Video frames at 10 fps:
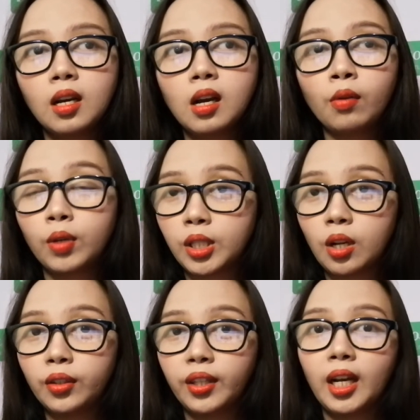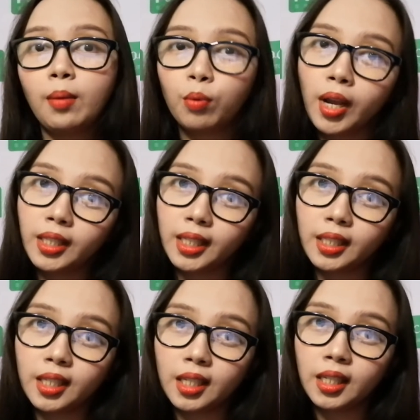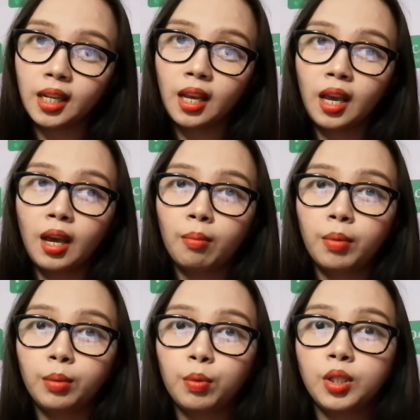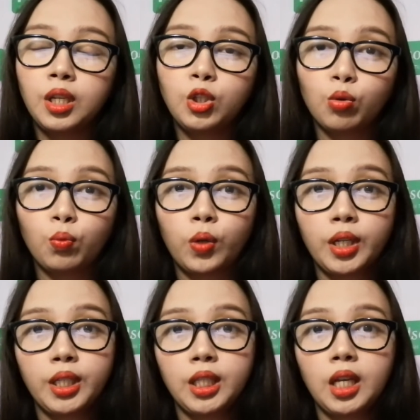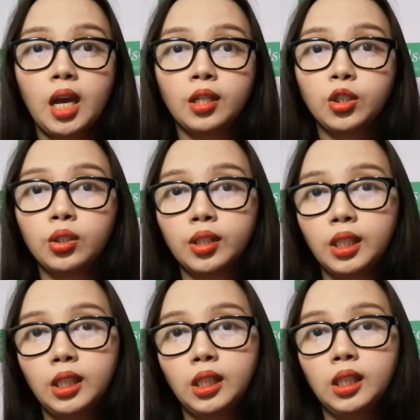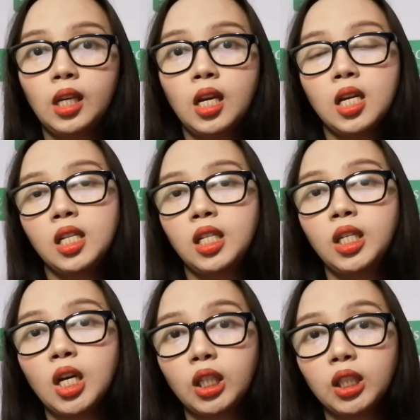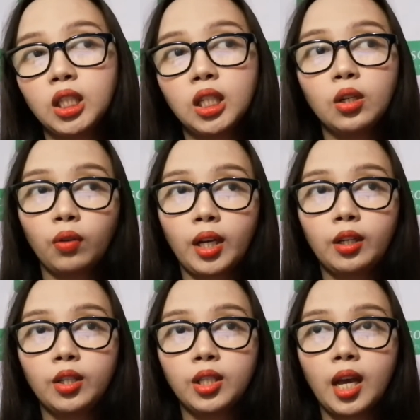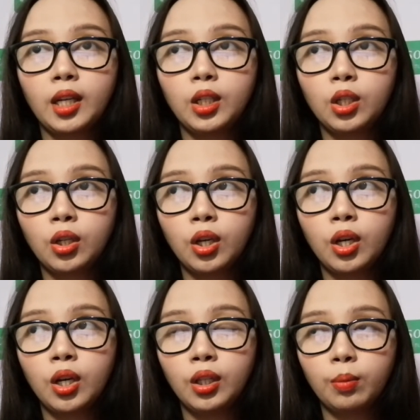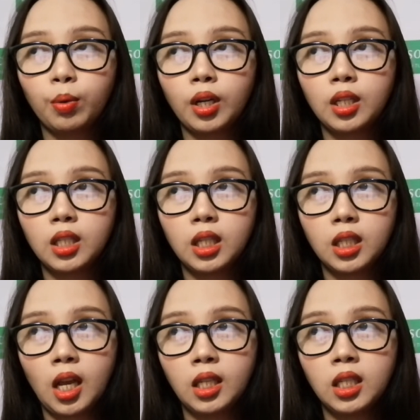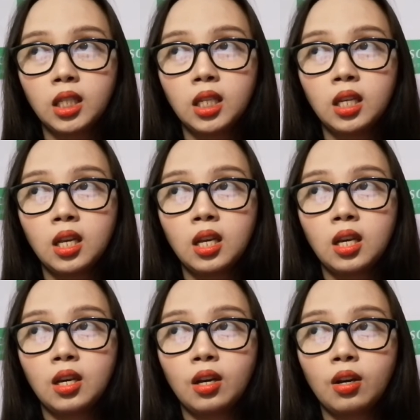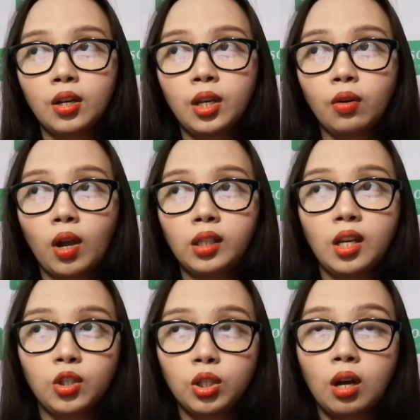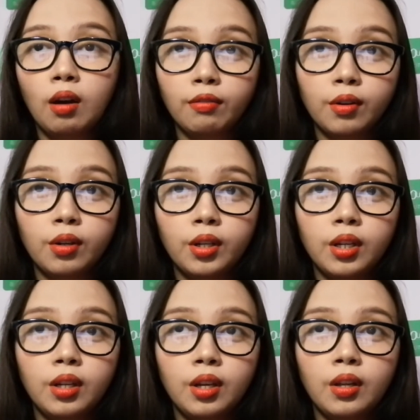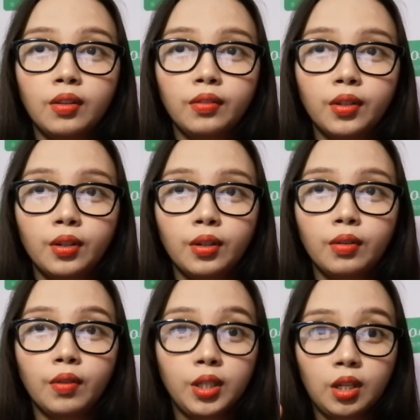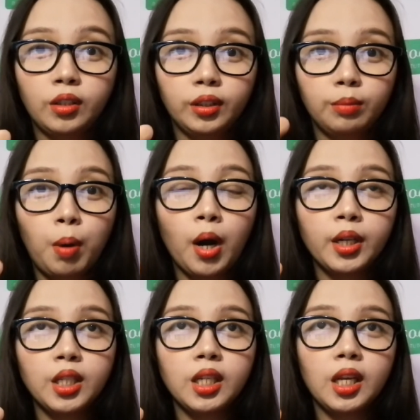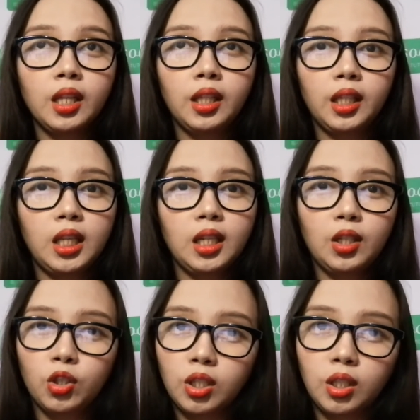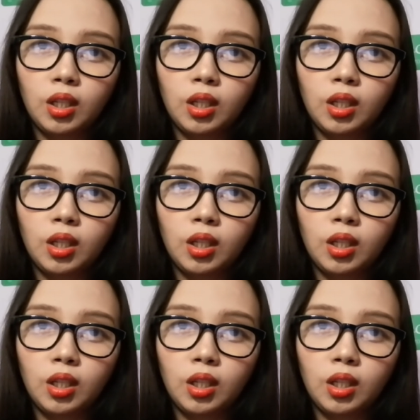a result that I'm pregnant, but the procedure was actually not correct because I took the pregnancy test incorrectly. I just covered the result part and then I just